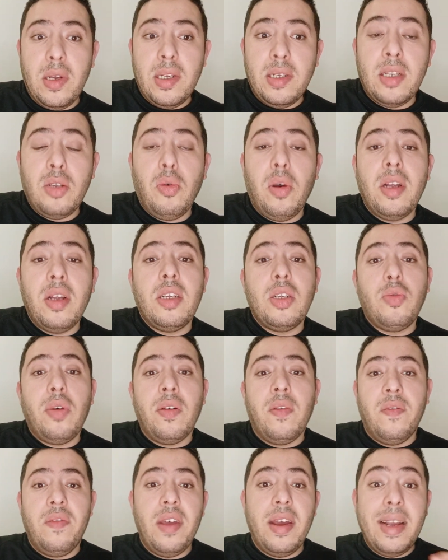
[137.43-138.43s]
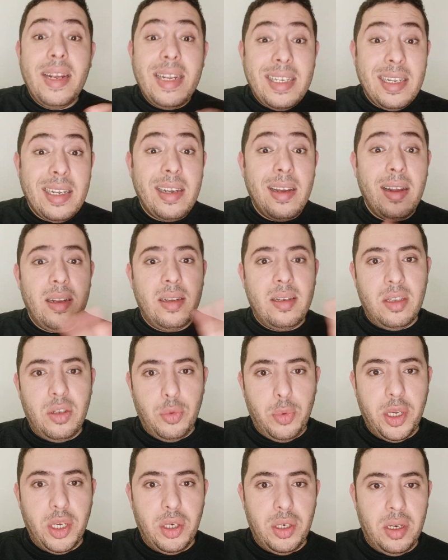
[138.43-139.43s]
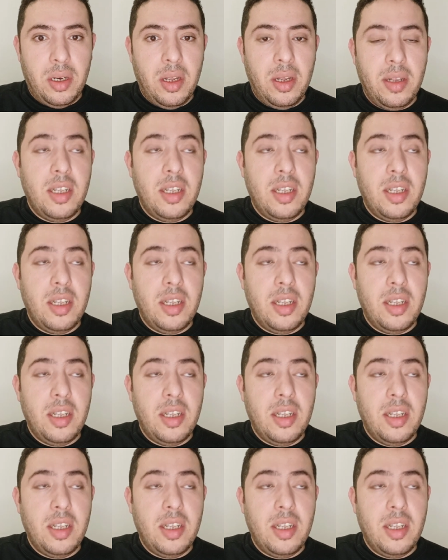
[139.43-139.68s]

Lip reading: That's why it is one of the ethical situation.